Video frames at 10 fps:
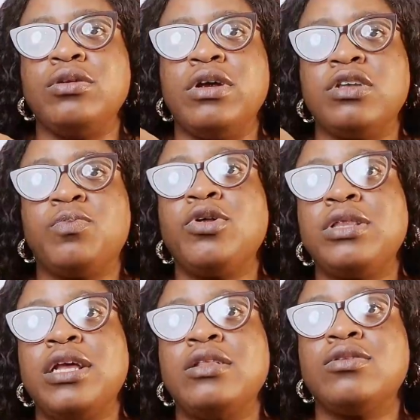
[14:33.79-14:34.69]

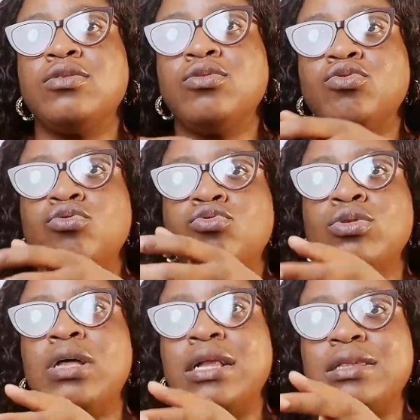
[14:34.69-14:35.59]
respondent do
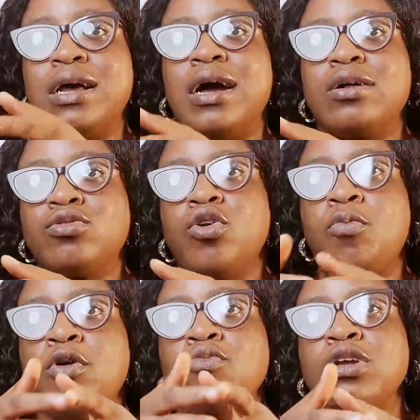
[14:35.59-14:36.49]
that act
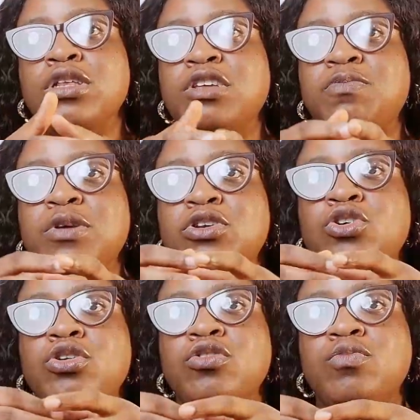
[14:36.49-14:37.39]
upon which this
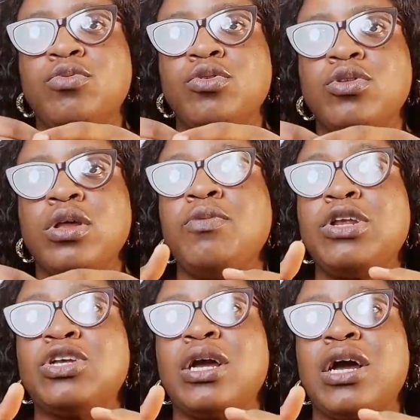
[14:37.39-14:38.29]
petition is brought, the
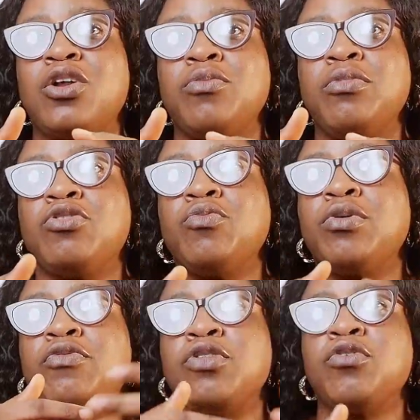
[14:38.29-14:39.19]
petitioner cannot be made to
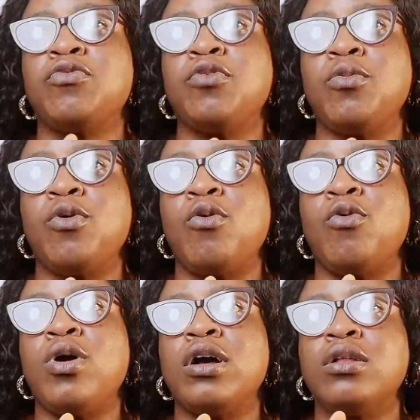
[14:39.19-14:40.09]
benefit from, on
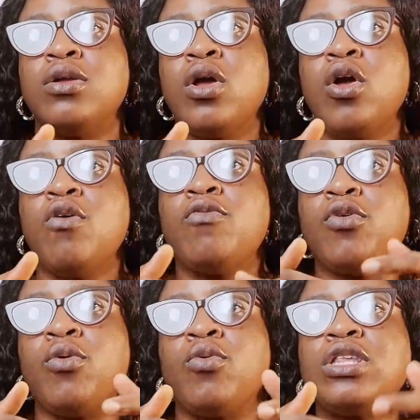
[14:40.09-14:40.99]
one hand,
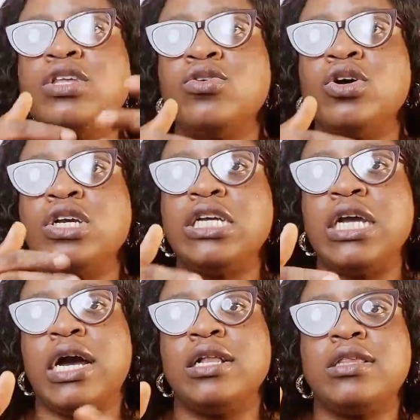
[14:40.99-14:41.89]
from what he or she
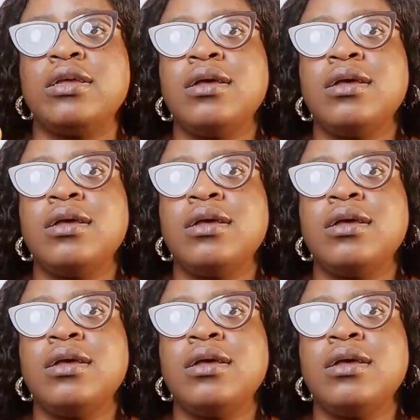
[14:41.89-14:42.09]
had